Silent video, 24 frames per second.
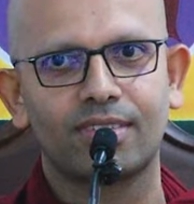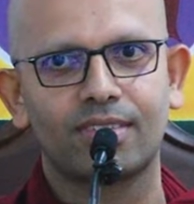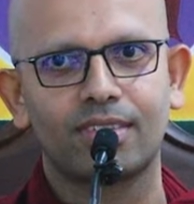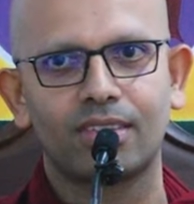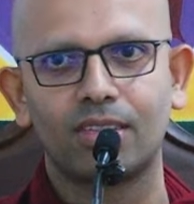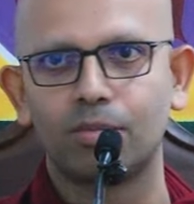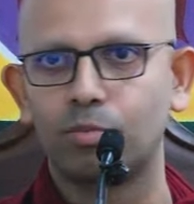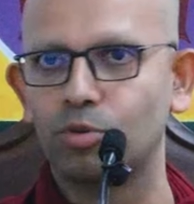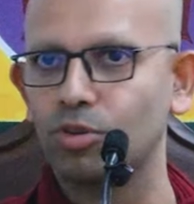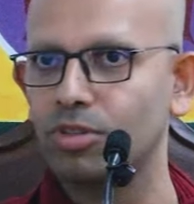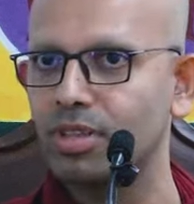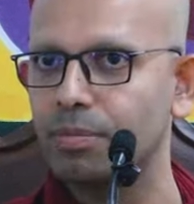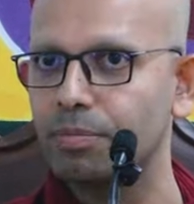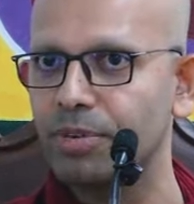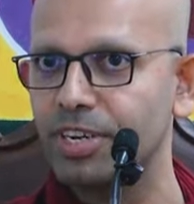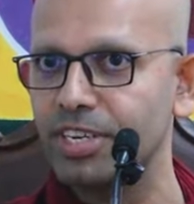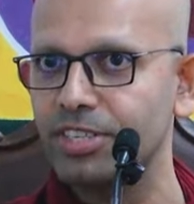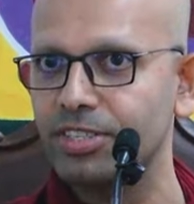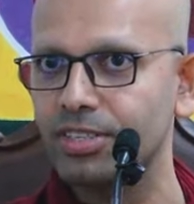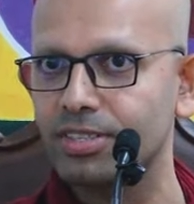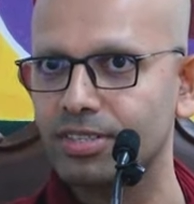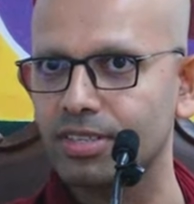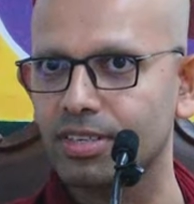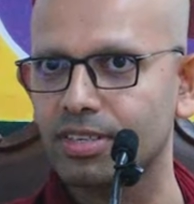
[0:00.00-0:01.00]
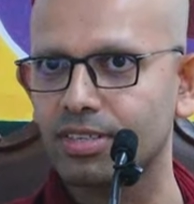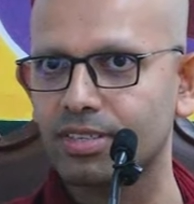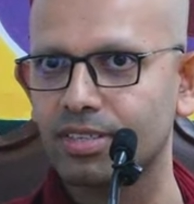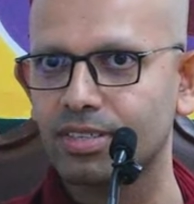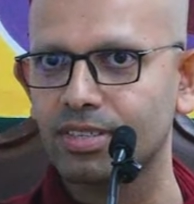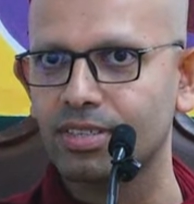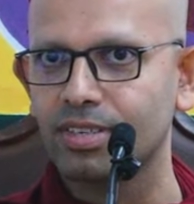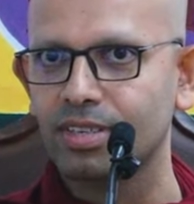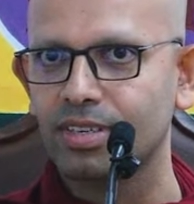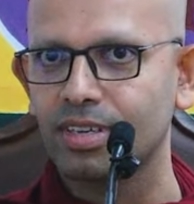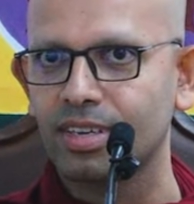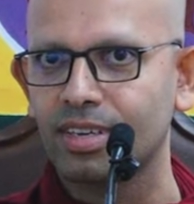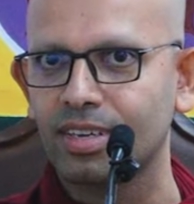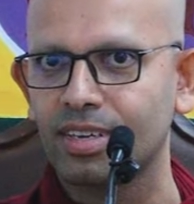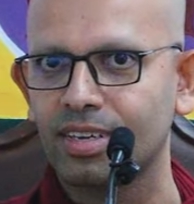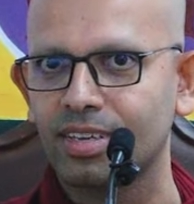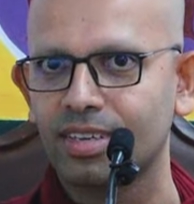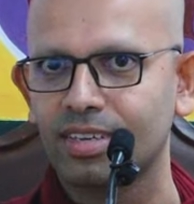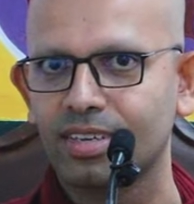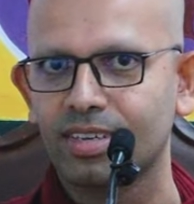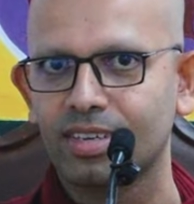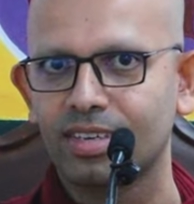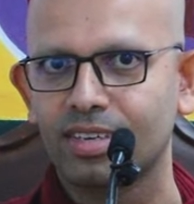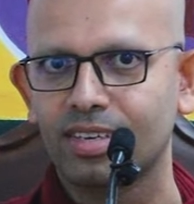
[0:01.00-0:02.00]
The Buddha preaches this.
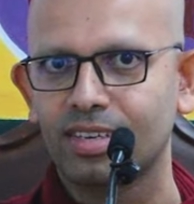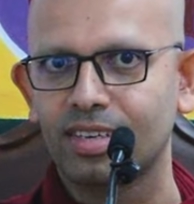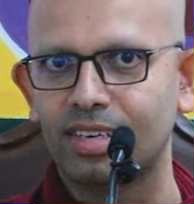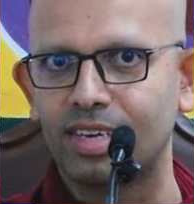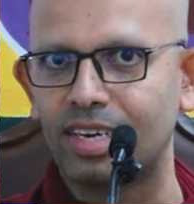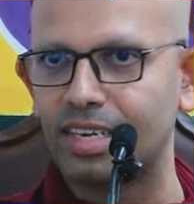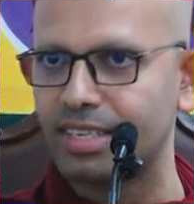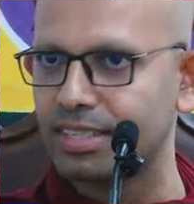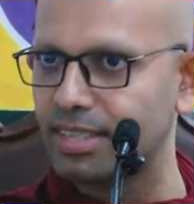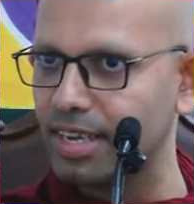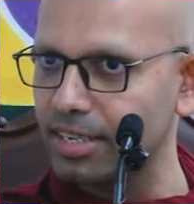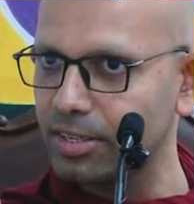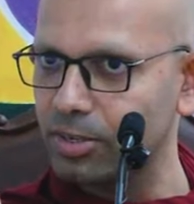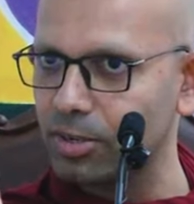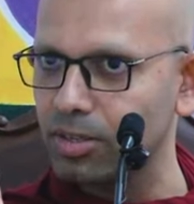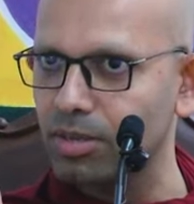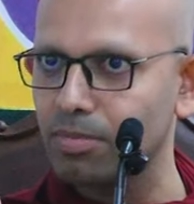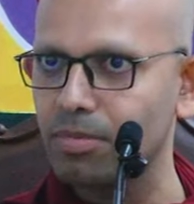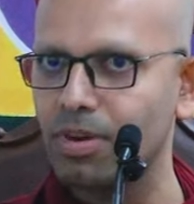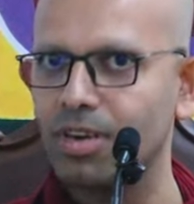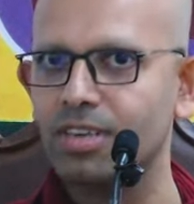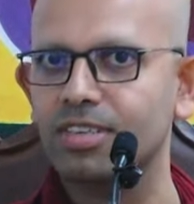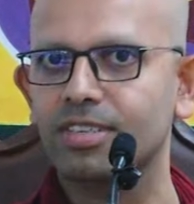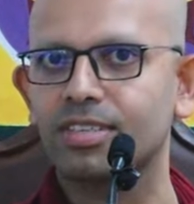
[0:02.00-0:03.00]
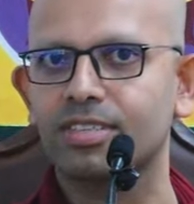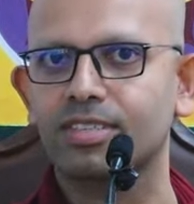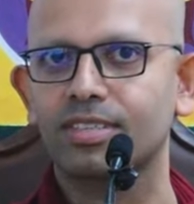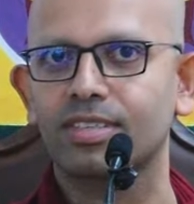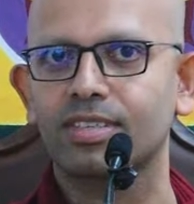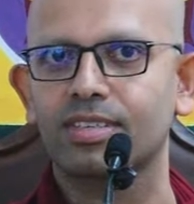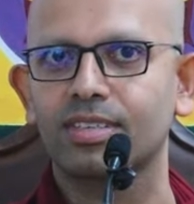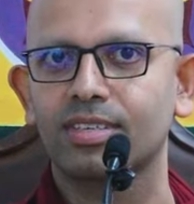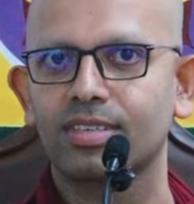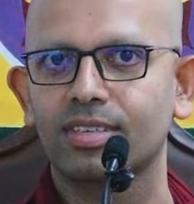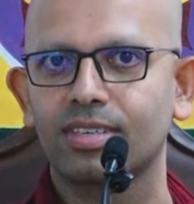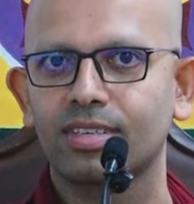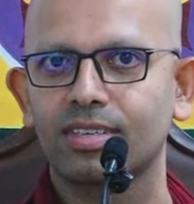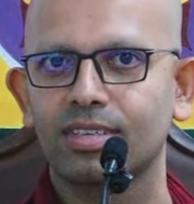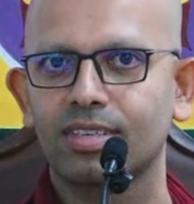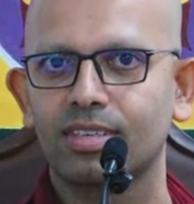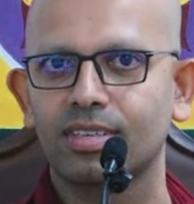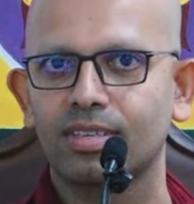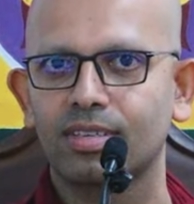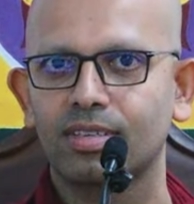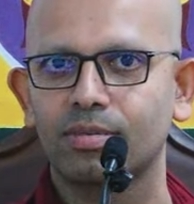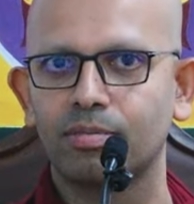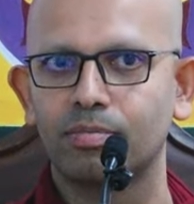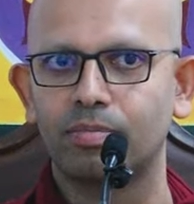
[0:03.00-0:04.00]
He says to the monks,
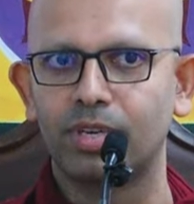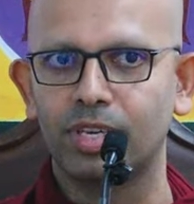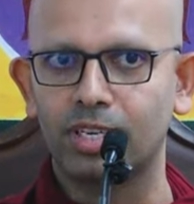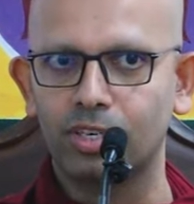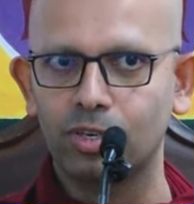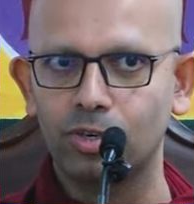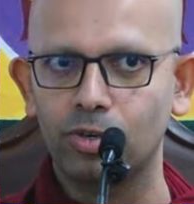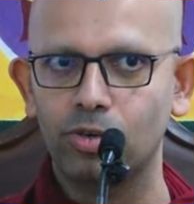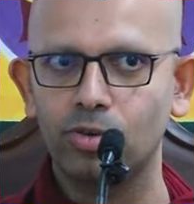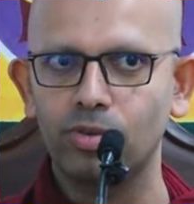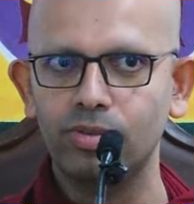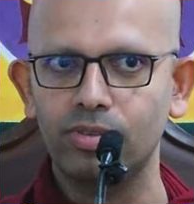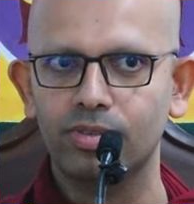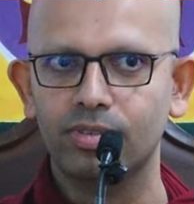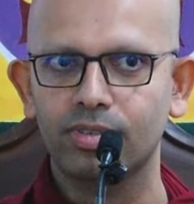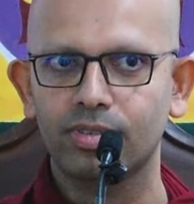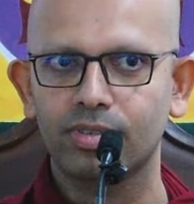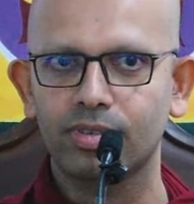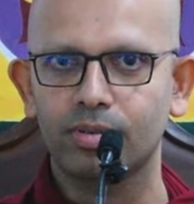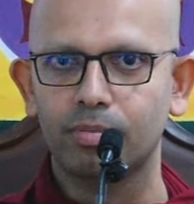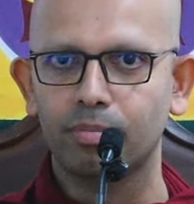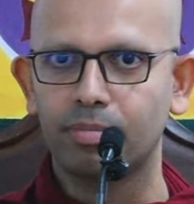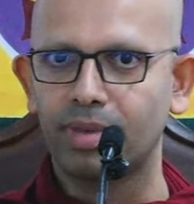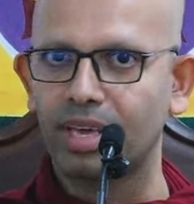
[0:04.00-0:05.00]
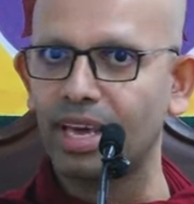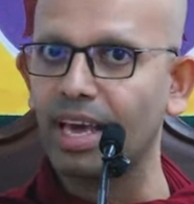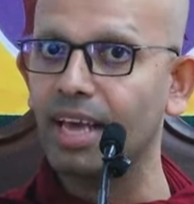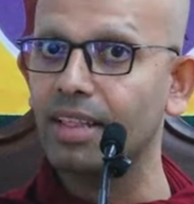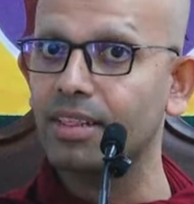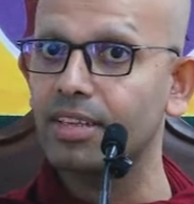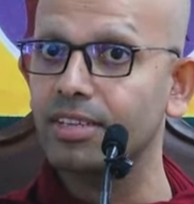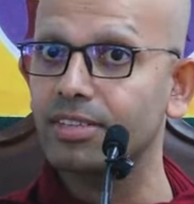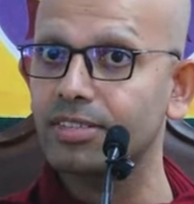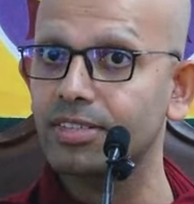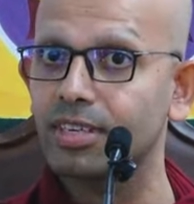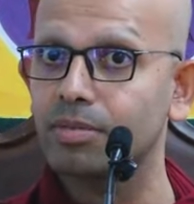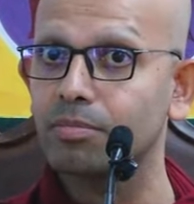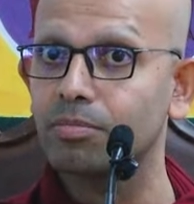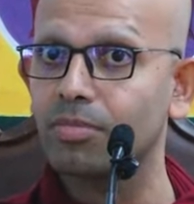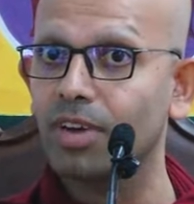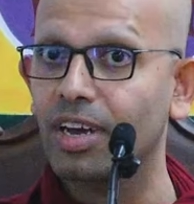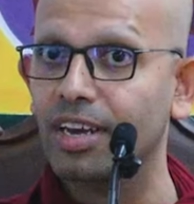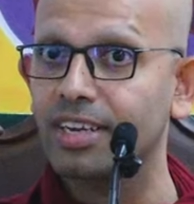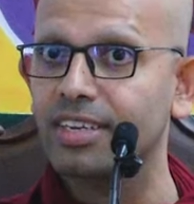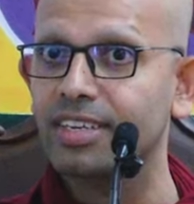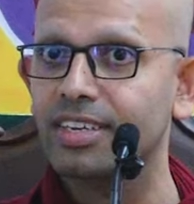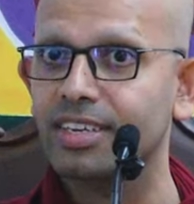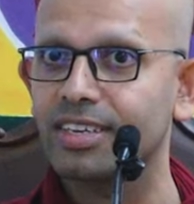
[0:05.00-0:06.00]
Bhikkhus, bear this in
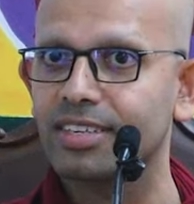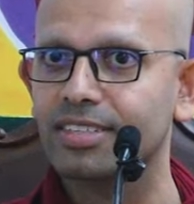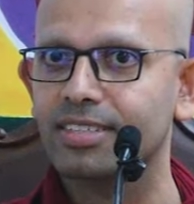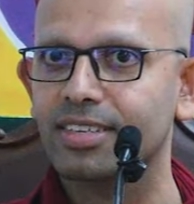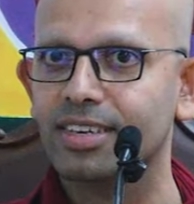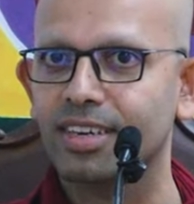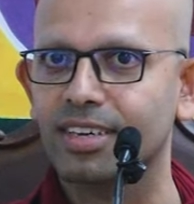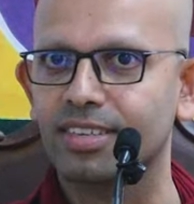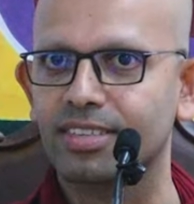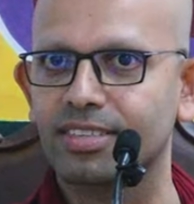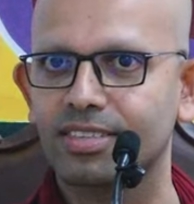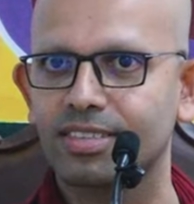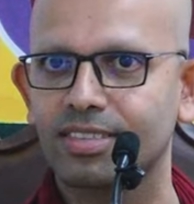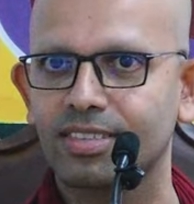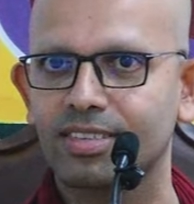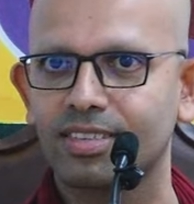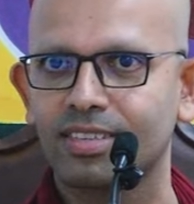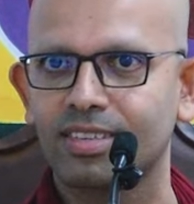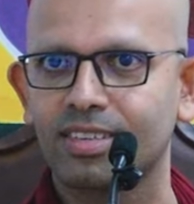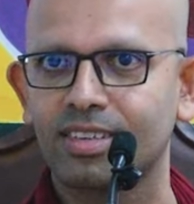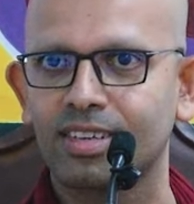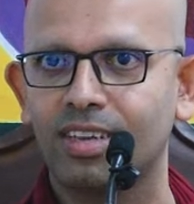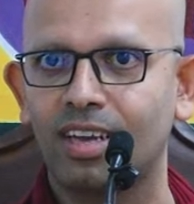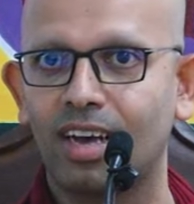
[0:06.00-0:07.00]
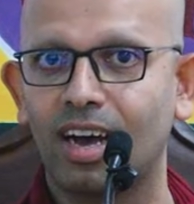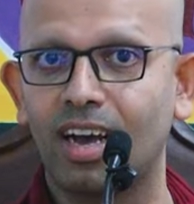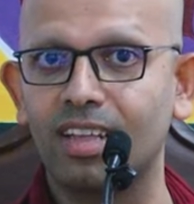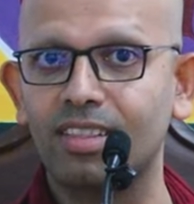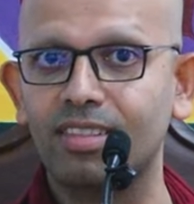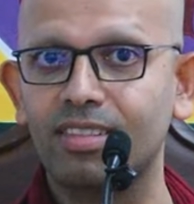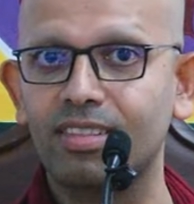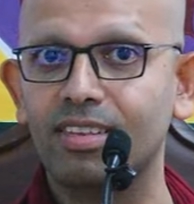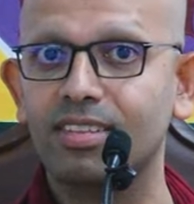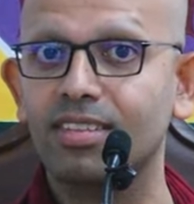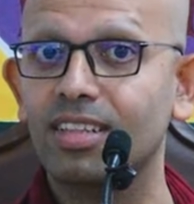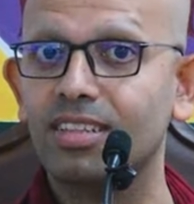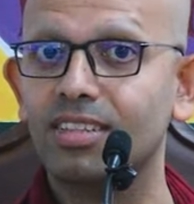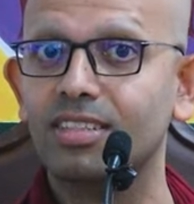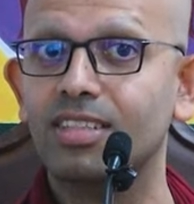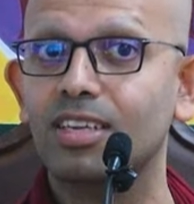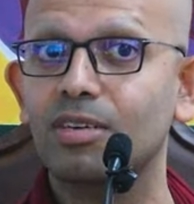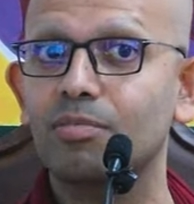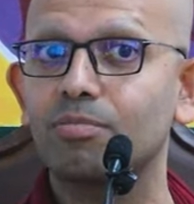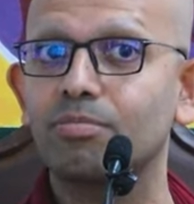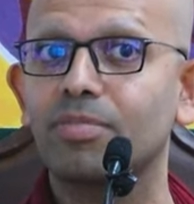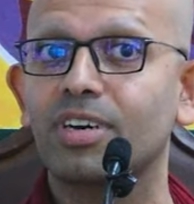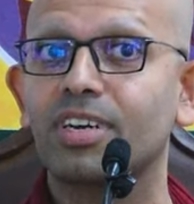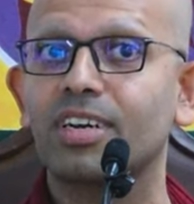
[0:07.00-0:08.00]
mind, he says,
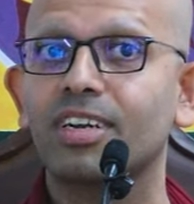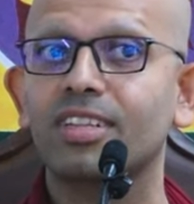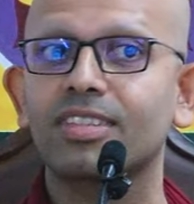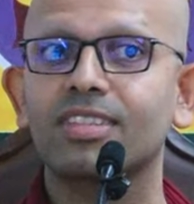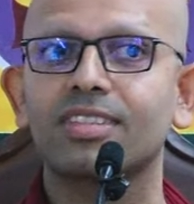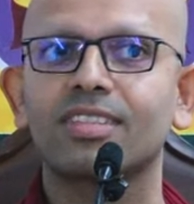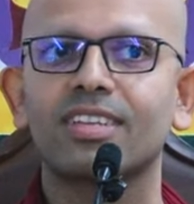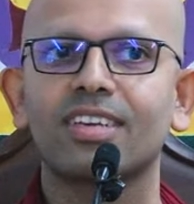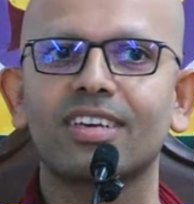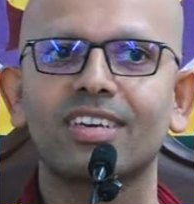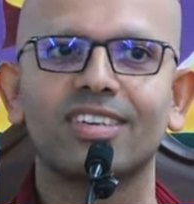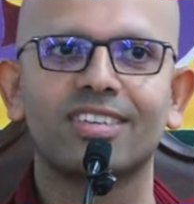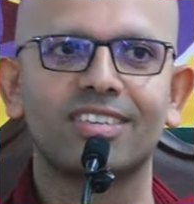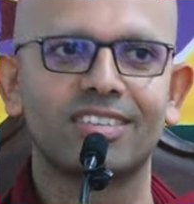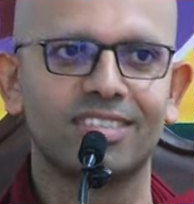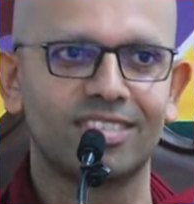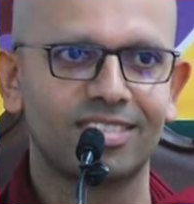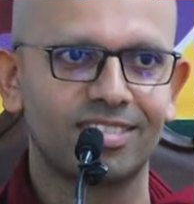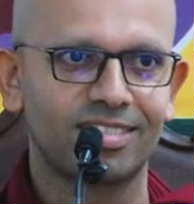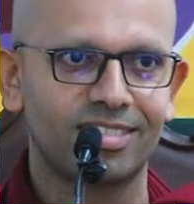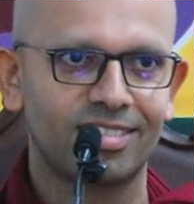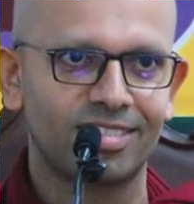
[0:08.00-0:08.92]
Attadattam paratena.